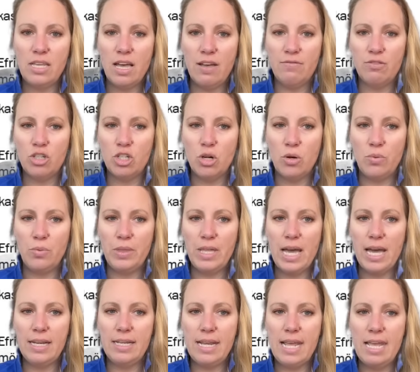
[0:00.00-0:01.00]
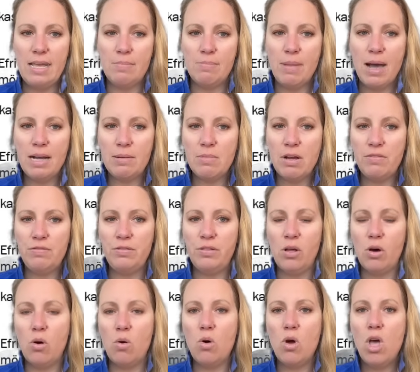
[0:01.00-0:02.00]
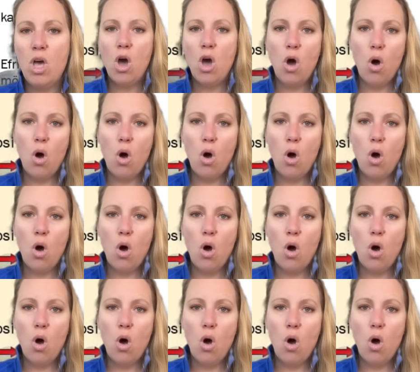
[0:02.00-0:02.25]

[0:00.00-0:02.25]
have shown that a magma flow